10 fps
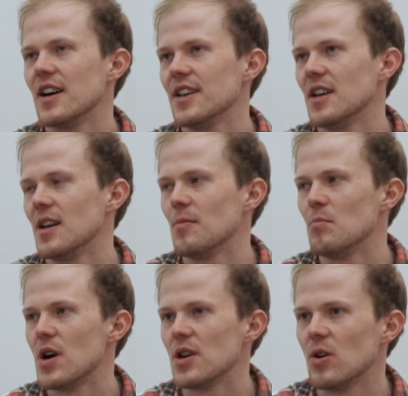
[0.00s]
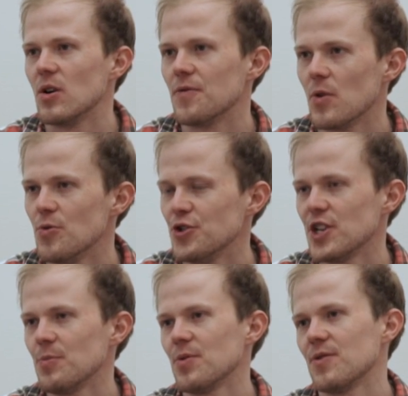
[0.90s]
ideal model of
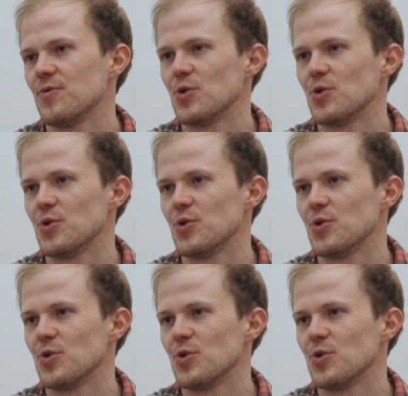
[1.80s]
ownership